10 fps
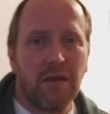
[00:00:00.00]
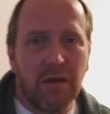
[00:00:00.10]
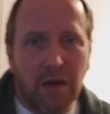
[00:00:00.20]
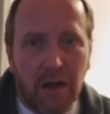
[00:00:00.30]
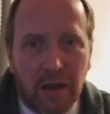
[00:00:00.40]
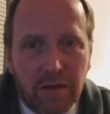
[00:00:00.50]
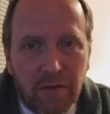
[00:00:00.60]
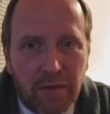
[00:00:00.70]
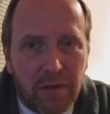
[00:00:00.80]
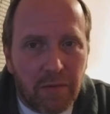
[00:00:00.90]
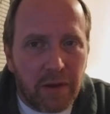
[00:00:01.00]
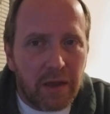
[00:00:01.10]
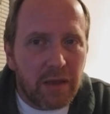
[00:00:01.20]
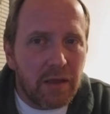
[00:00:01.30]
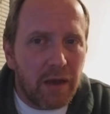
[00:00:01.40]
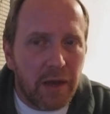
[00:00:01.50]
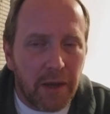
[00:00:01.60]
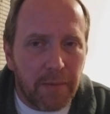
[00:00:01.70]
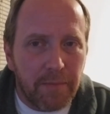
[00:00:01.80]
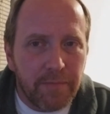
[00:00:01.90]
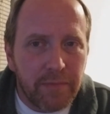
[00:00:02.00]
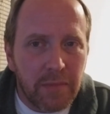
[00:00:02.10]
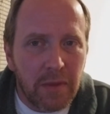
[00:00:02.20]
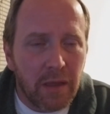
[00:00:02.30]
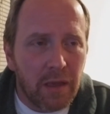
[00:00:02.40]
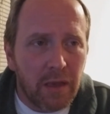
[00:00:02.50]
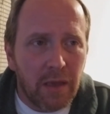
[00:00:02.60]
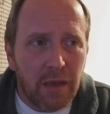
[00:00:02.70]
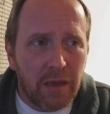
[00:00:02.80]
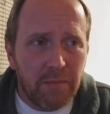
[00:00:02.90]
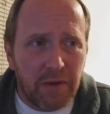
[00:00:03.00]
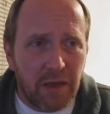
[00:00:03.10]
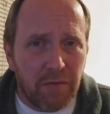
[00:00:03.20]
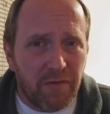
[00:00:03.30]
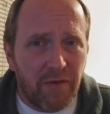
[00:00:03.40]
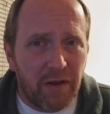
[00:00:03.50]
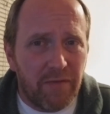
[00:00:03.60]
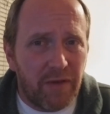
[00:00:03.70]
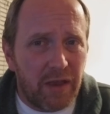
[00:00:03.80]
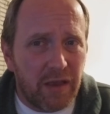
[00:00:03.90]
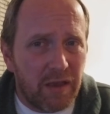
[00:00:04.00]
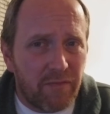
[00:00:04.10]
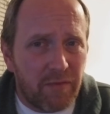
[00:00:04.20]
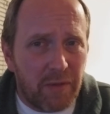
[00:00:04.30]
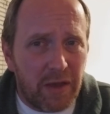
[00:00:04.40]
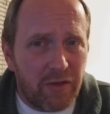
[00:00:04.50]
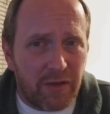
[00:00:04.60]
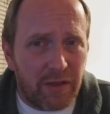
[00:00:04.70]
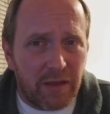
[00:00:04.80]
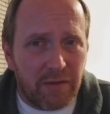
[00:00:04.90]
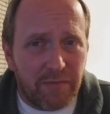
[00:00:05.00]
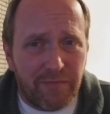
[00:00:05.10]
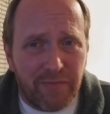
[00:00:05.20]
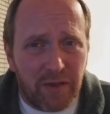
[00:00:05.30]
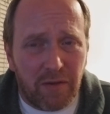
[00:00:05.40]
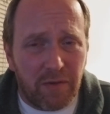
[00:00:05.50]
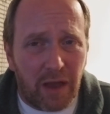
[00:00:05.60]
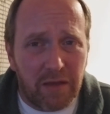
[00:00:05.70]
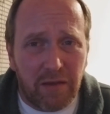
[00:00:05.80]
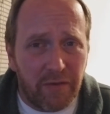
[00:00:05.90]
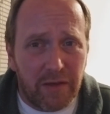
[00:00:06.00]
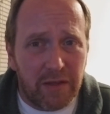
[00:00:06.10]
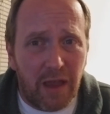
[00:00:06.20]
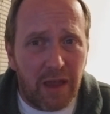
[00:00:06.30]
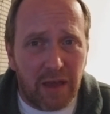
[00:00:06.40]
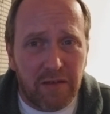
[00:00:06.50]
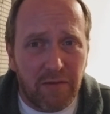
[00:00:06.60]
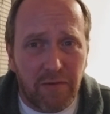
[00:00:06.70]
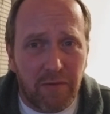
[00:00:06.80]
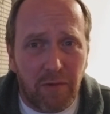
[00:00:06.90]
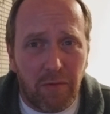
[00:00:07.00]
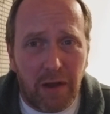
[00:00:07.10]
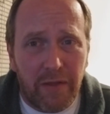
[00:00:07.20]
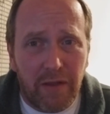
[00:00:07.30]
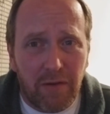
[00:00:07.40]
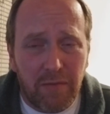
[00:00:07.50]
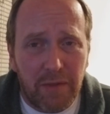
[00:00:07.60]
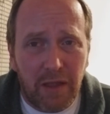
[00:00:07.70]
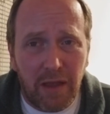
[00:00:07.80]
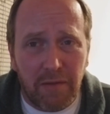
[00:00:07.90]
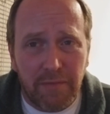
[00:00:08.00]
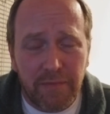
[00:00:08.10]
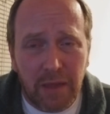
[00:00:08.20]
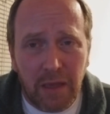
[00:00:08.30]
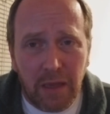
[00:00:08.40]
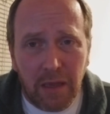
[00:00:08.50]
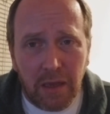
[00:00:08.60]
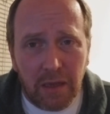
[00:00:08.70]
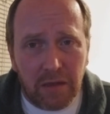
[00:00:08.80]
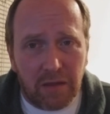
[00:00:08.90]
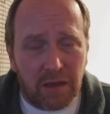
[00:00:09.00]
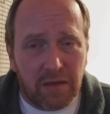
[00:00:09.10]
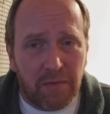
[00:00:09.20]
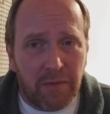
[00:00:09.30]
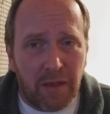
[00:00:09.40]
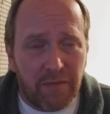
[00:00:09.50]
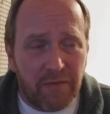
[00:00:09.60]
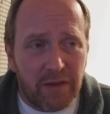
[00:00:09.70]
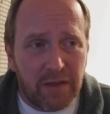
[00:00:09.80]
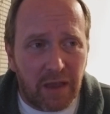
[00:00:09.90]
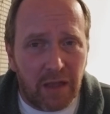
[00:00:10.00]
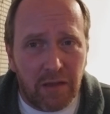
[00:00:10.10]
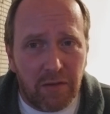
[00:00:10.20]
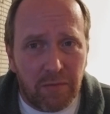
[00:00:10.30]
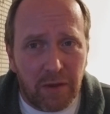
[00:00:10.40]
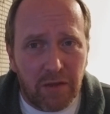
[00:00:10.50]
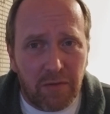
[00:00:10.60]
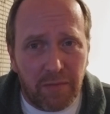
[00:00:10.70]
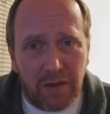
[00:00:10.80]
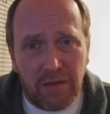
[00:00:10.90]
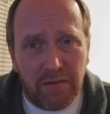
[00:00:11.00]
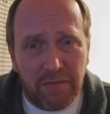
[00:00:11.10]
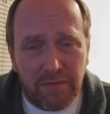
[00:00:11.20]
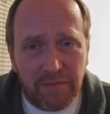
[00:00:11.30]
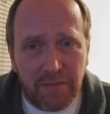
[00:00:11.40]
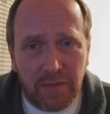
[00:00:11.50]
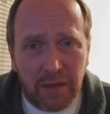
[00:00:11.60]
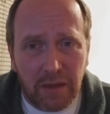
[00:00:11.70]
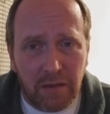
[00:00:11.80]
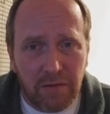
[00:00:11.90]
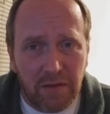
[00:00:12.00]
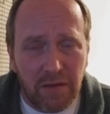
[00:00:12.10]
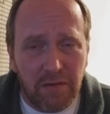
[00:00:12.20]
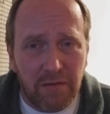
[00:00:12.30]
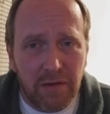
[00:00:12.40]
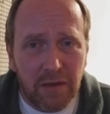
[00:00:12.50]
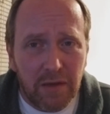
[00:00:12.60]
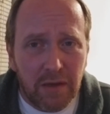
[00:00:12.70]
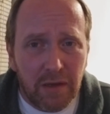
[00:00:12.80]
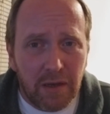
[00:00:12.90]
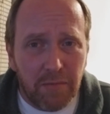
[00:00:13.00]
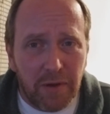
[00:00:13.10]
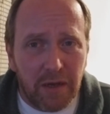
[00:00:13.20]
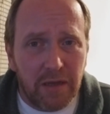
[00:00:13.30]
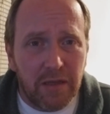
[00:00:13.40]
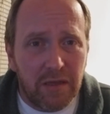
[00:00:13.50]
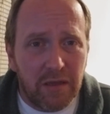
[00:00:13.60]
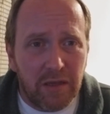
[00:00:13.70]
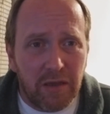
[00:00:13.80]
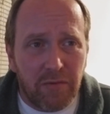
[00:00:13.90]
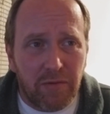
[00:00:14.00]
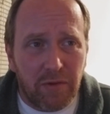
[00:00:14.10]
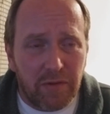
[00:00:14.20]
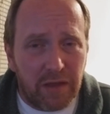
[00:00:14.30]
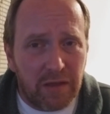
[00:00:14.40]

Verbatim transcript: right. So anyway, um, but yeah, it was very vague information, and you know, I still this day I still don't know why they turned me down. It's not something I've investigated too much, but you know, still. But you know, these